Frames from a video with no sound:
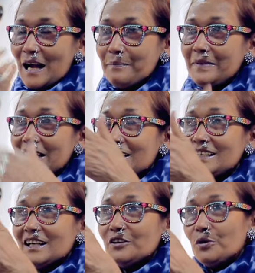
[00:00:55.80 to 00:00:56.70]
I'm
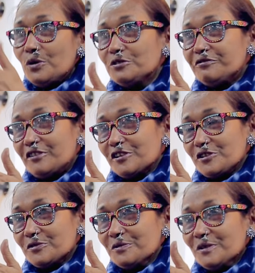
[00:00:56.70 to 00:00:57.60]
making a road for
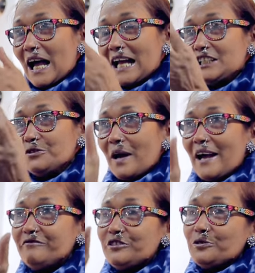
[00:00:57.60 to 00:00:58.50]
you, and you
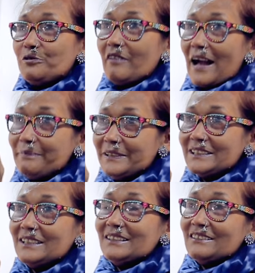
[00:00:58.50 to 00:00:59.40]
have to grab
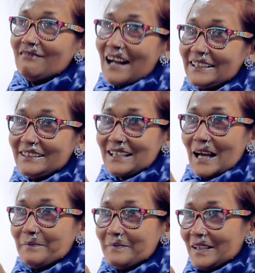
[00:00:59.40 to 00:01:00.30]
it in the right time,